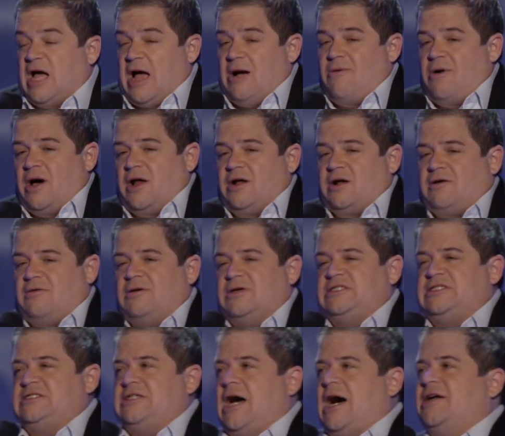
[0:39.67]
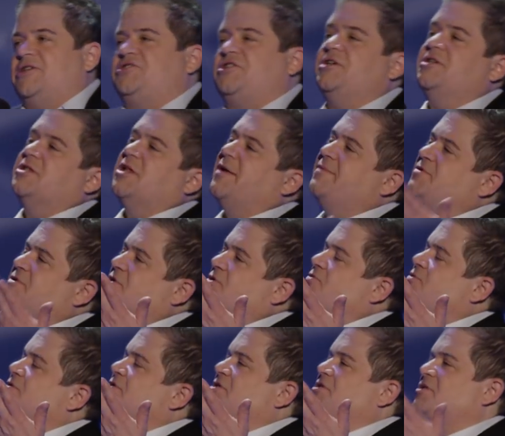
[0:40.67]
I want a croissant. She loves the
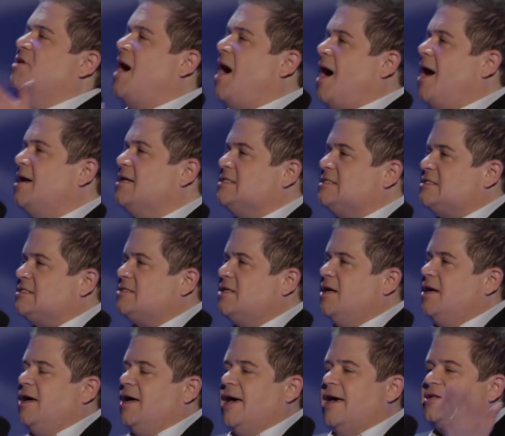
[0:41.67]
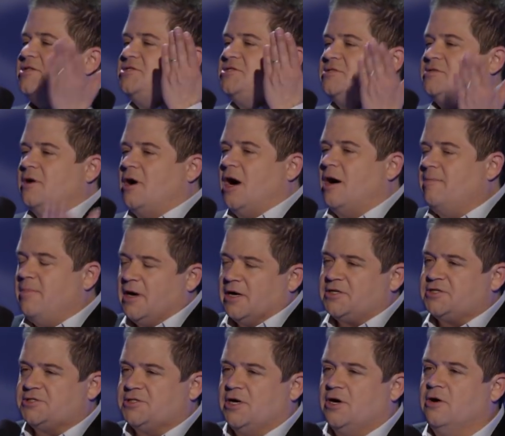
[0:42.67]
croissants at Starbucks.
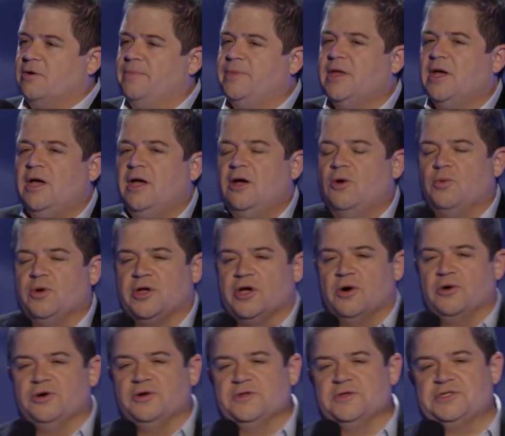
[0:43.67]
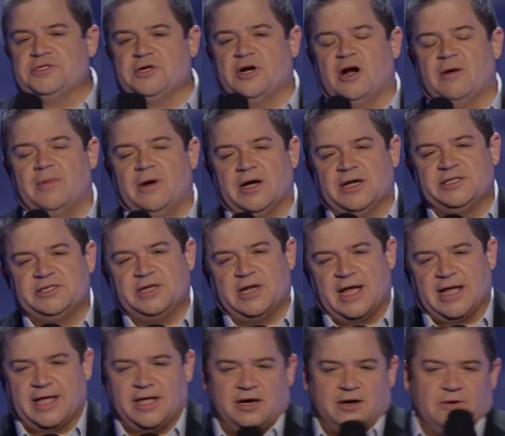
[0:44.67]
So we go into the Starbucks, and
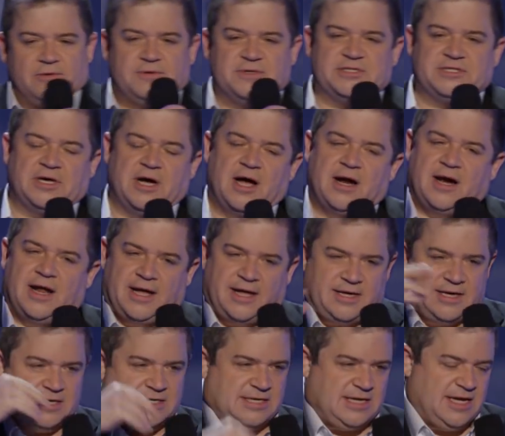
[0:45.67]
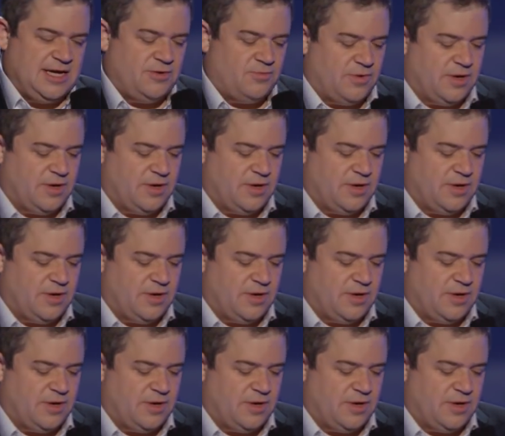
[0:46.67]
I get her a croissant, and I get a tea, and